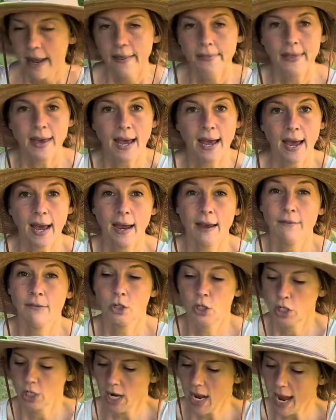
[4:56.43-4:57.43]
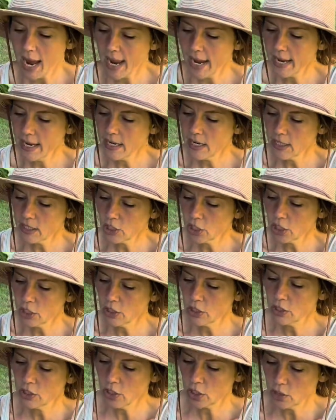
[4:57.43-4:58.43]
that I've tried
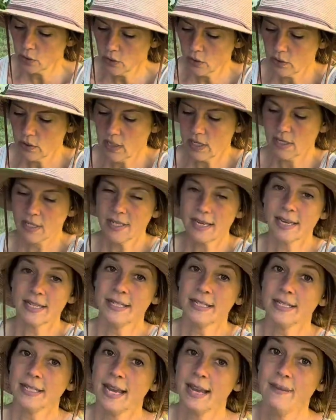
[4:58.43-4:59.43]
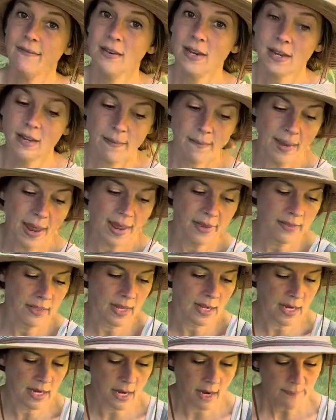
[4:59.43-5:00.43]
to do this like saving
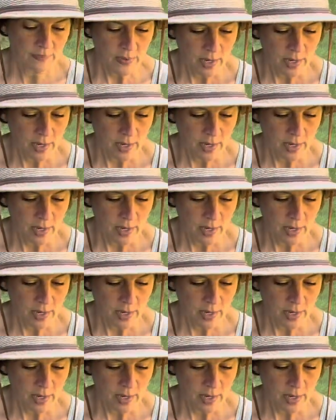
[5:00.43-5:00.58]
method